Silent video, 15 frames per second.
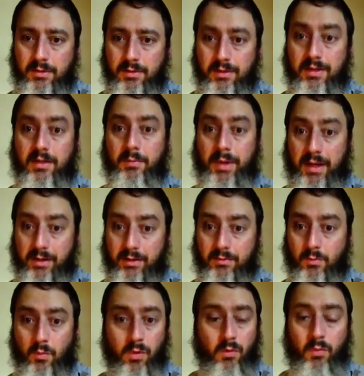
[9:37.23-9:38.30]
Think about it.
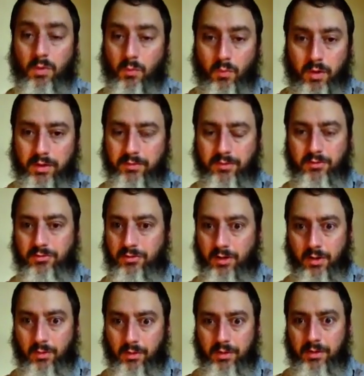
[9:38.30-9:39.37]
World War I is a
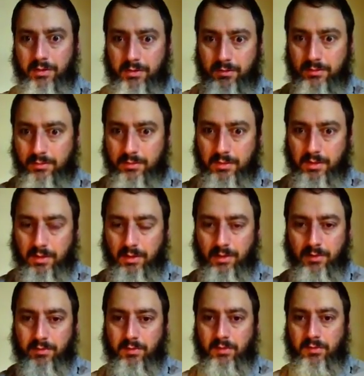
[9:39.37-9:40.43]
joke.
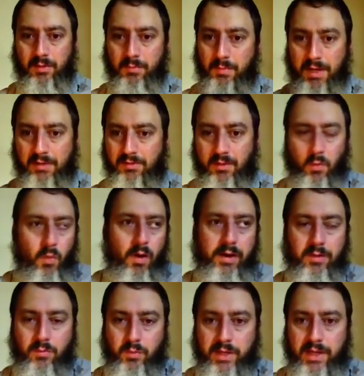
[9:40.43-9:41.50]
It's just an amazing, why
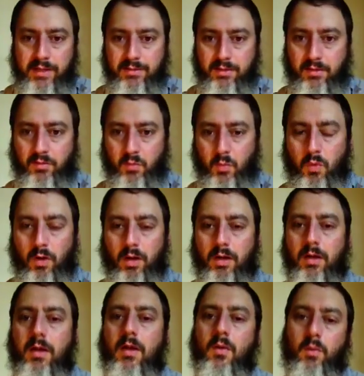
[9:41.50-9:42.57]
did we get into this war?
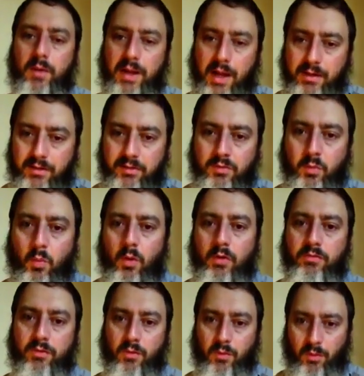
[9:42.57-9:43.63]
We got into this war
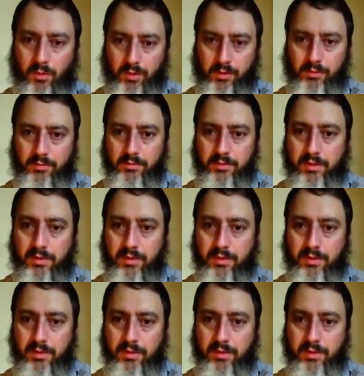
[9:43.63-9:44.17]
for oil.